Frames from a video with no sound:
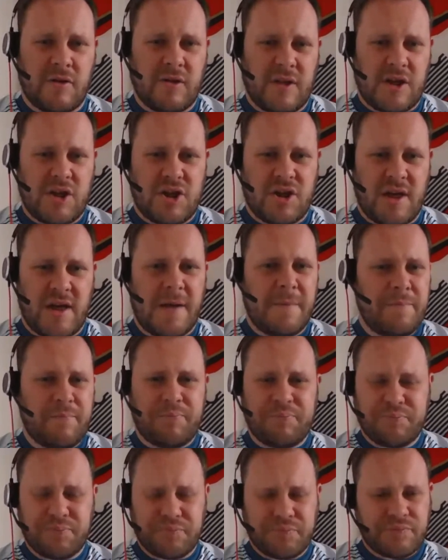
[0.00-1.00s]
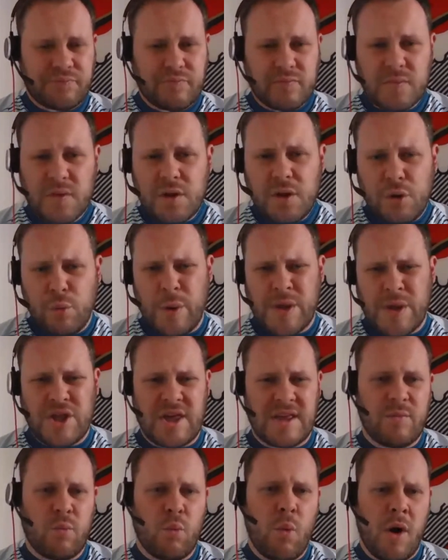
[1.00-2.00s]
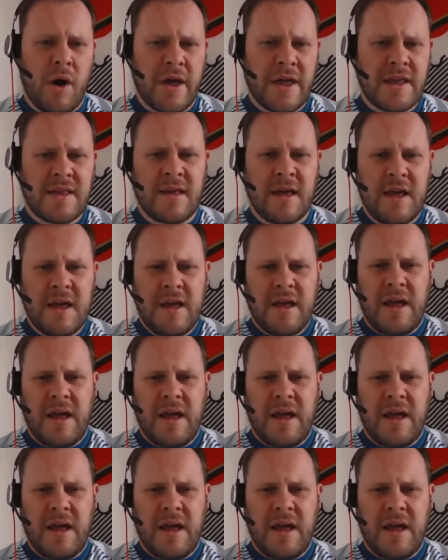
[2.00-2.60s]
this shirt, which is white,